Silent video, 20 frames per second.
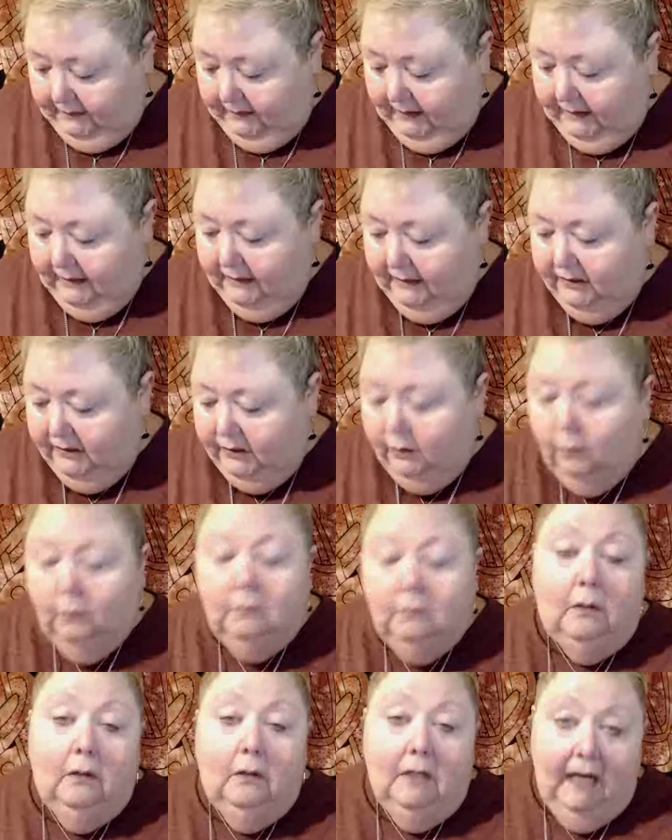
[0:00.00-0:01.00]
is
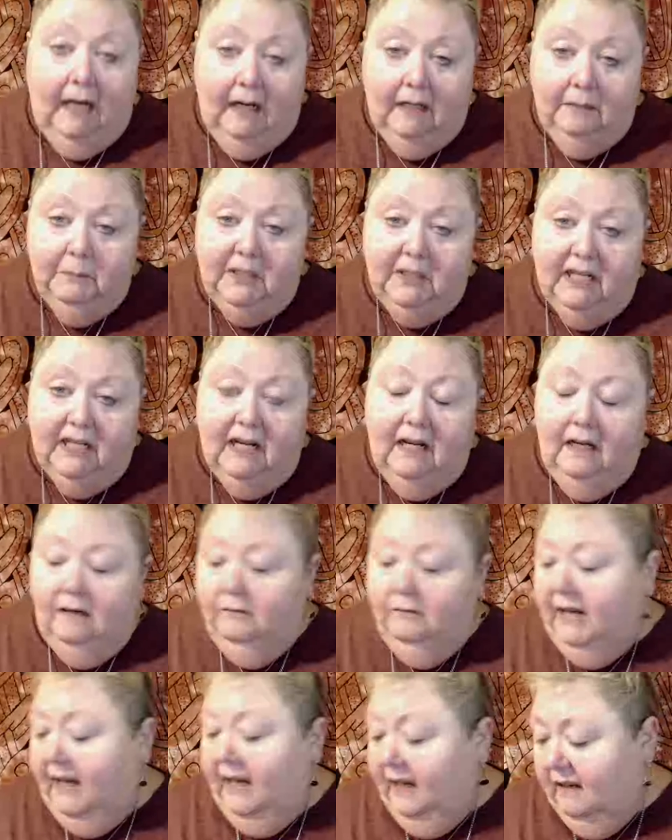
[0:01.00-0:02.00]
sold on
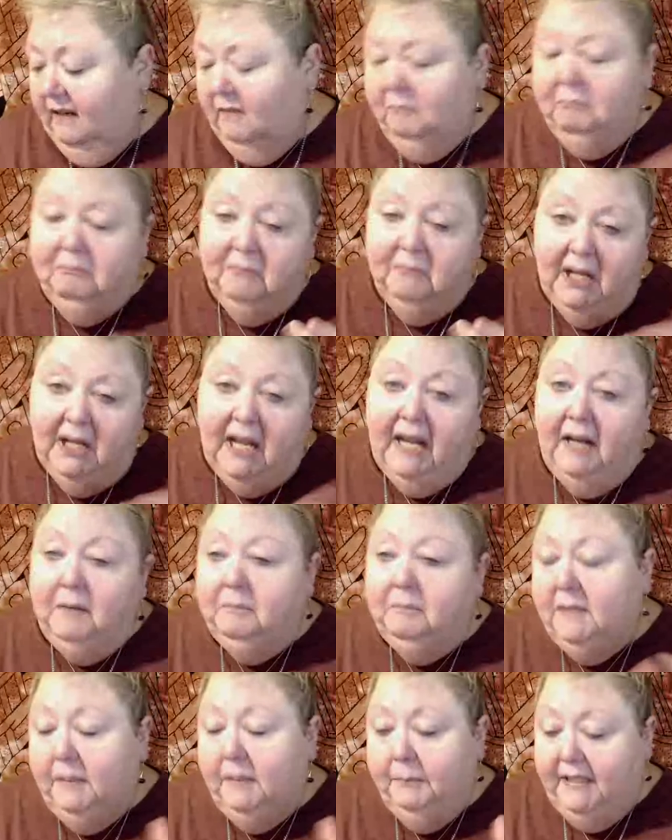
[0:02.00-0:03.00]
Amazon in like
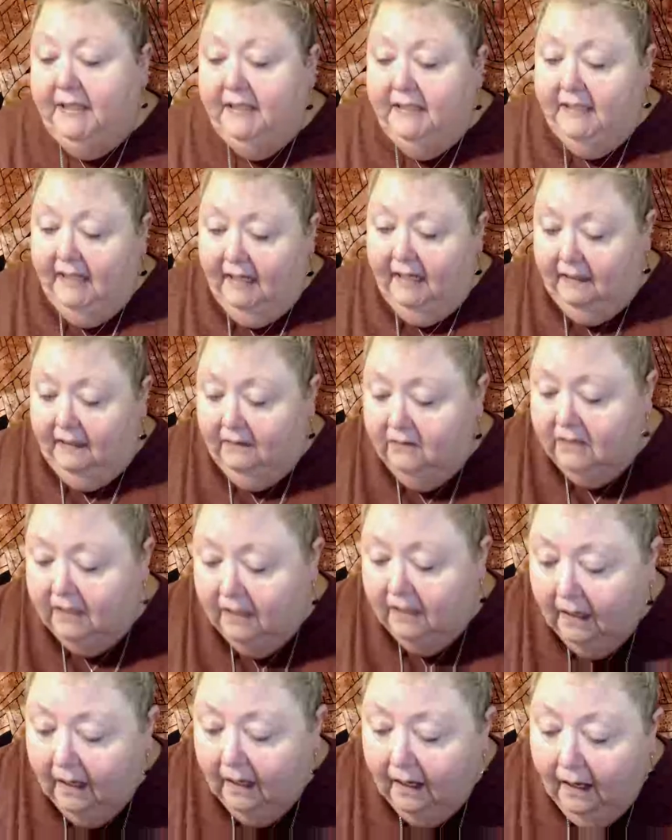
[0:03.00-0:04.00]
the mid teens.
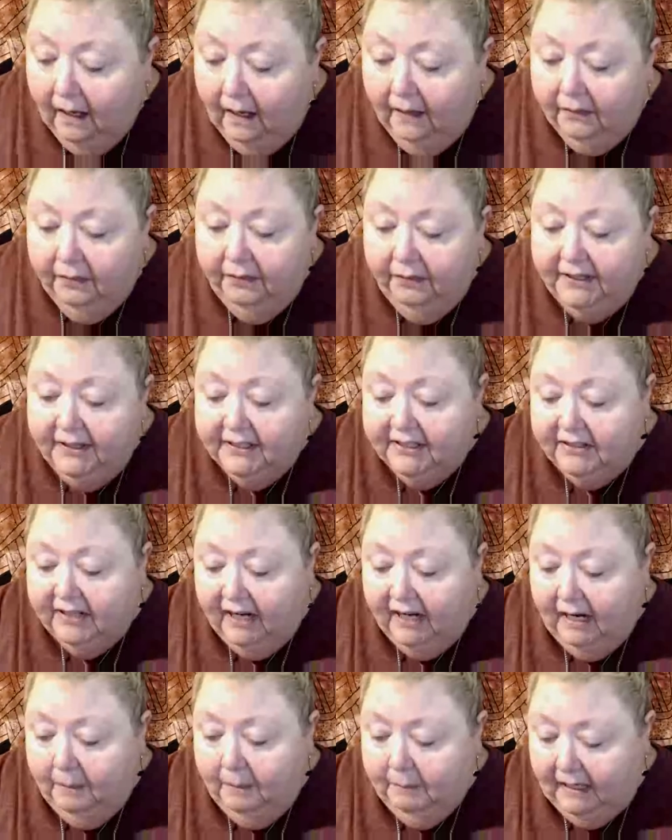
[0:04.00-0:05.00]
This
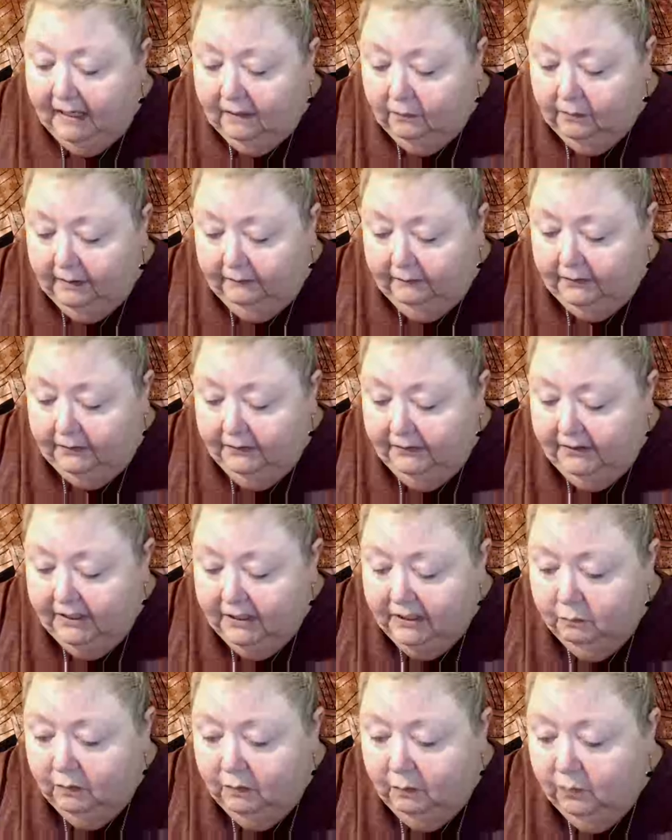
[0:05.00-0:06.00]
time, however,
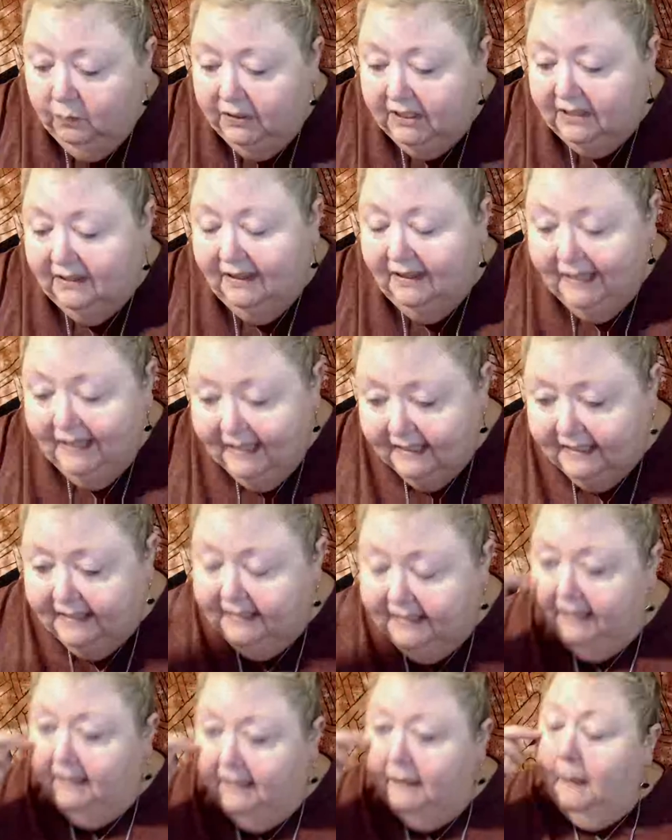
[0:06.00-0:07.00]
this one was
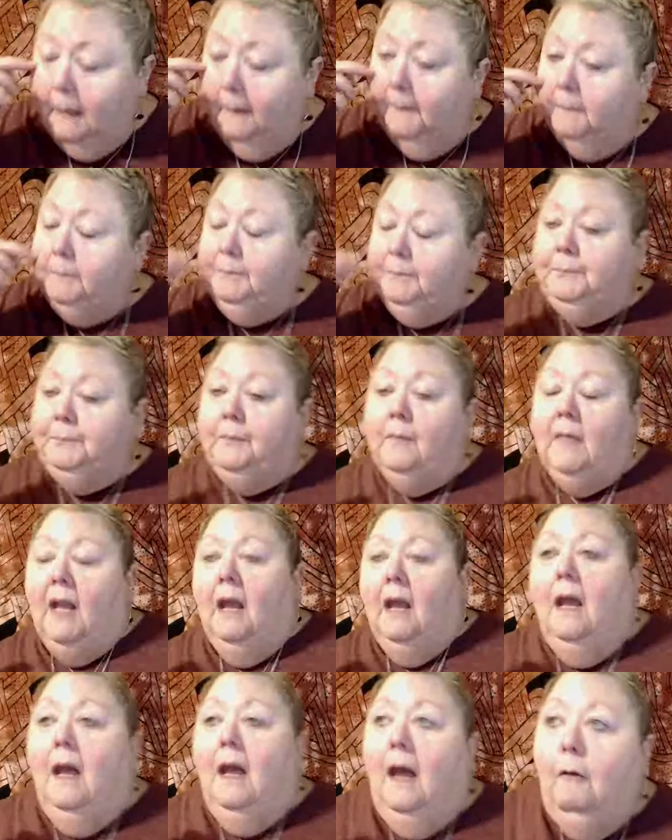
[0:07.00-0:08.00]
listed
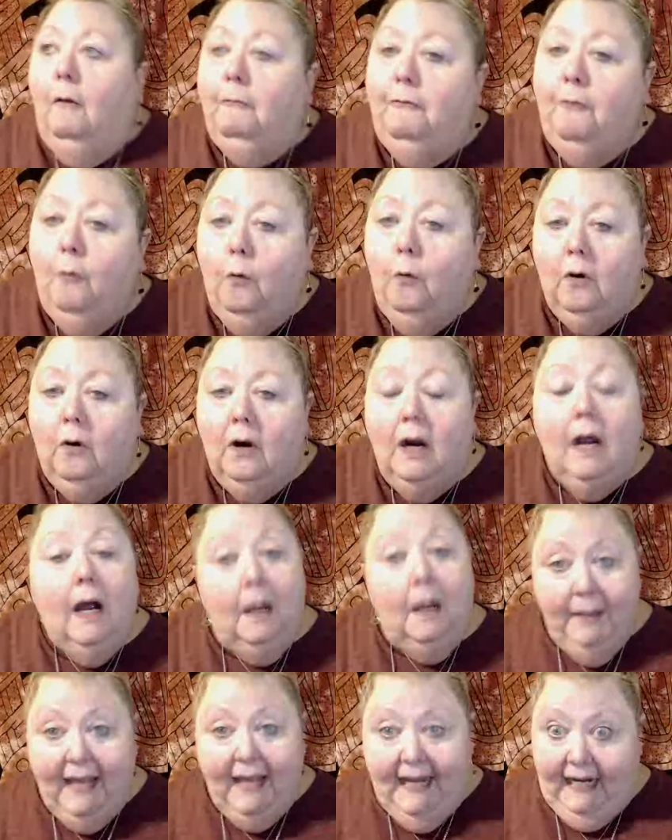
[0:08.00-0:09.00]
for a
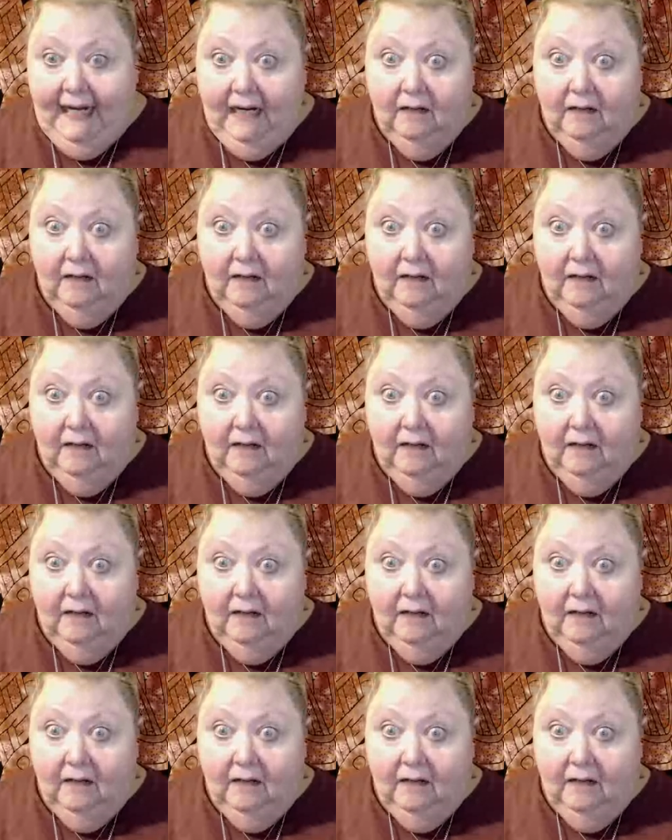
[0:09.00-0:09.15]
penny.